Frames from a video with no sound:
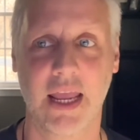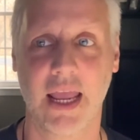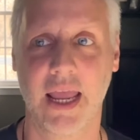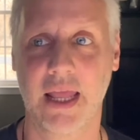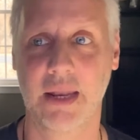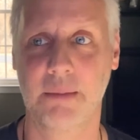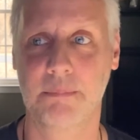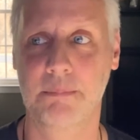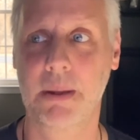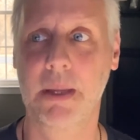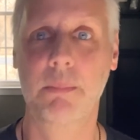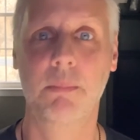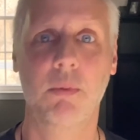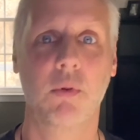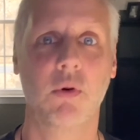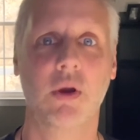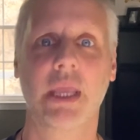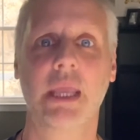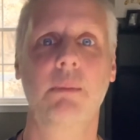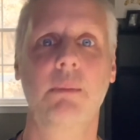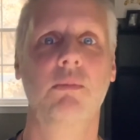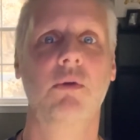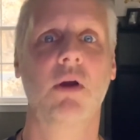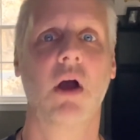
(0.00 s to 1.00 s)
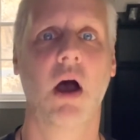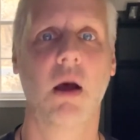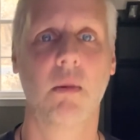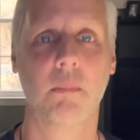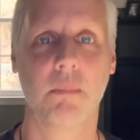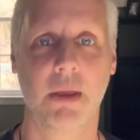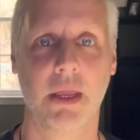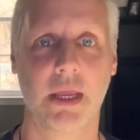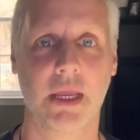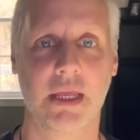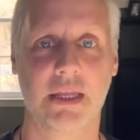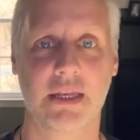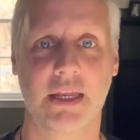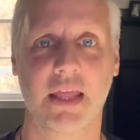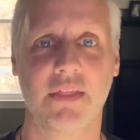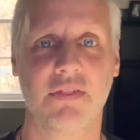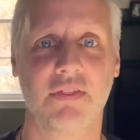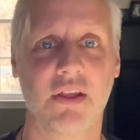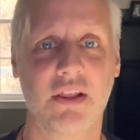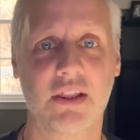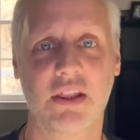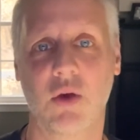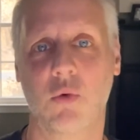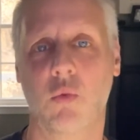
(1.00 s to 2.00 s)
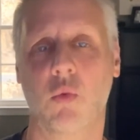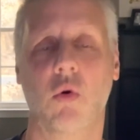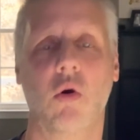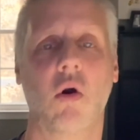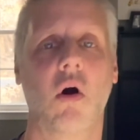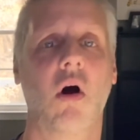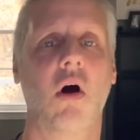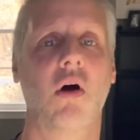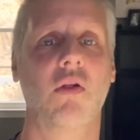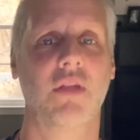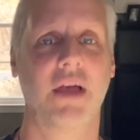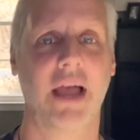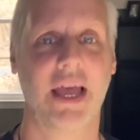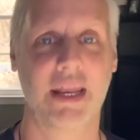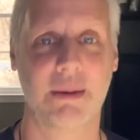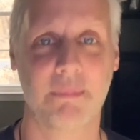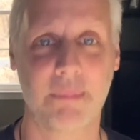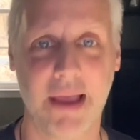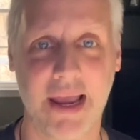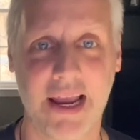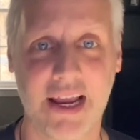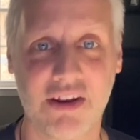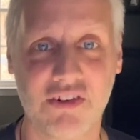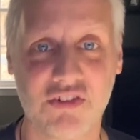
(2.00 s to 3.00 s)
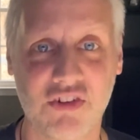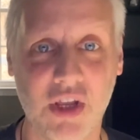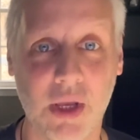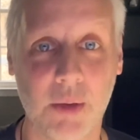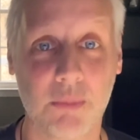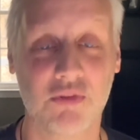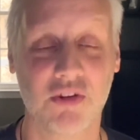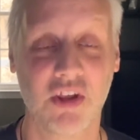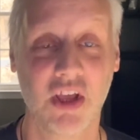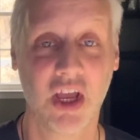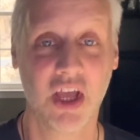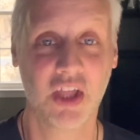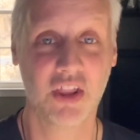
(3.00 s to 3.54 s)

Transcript: and people keep coming and they think that we're all that in a bag of chips.